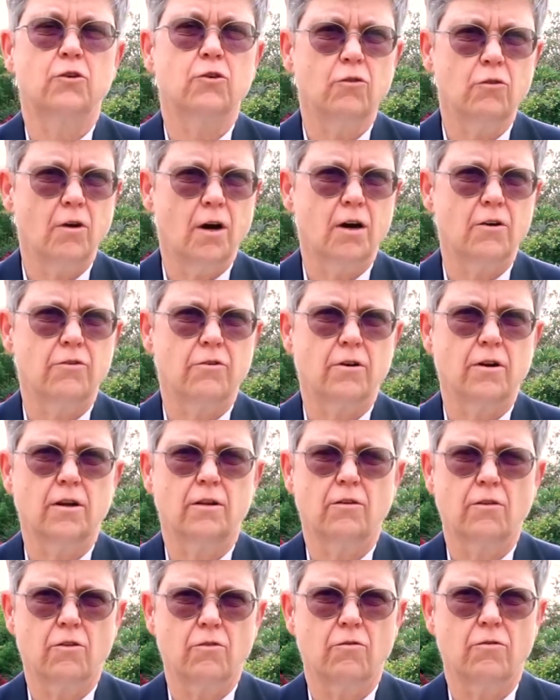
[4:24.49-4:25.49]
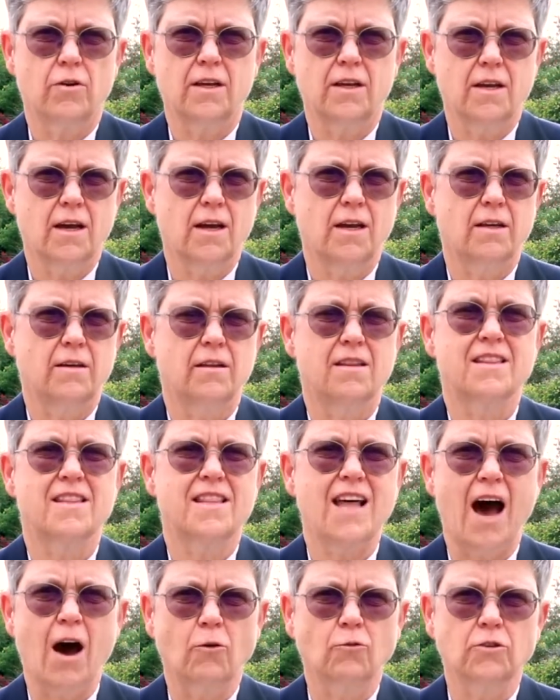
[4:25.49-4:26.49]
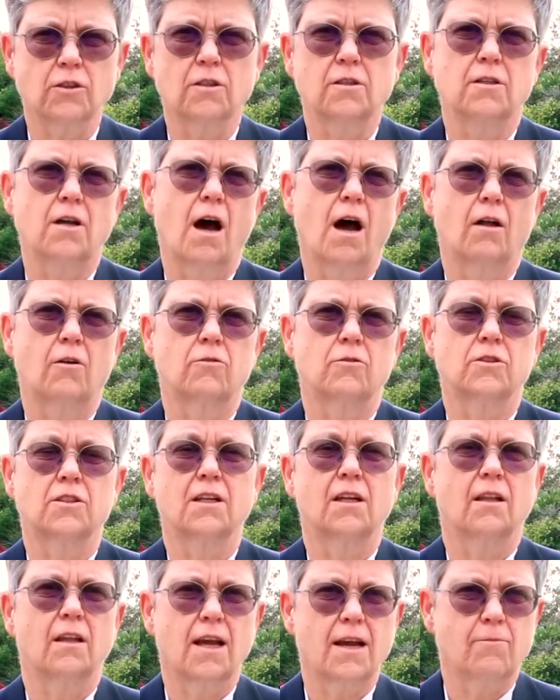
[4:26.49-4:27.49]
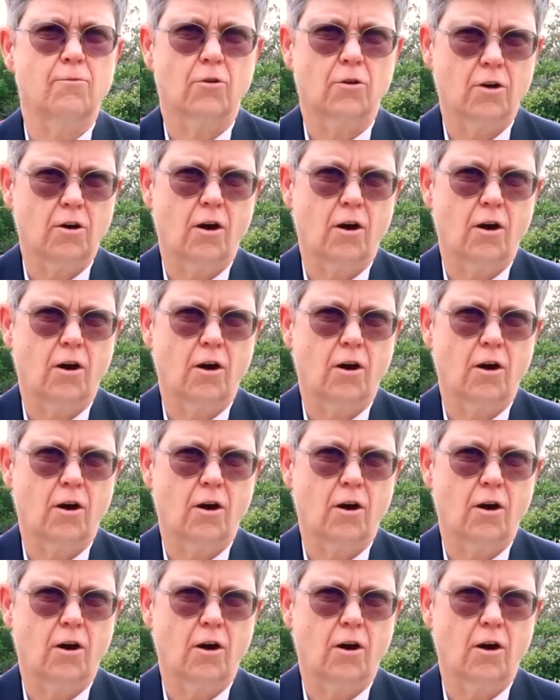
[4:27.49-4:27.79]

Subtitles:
$238,000 in labor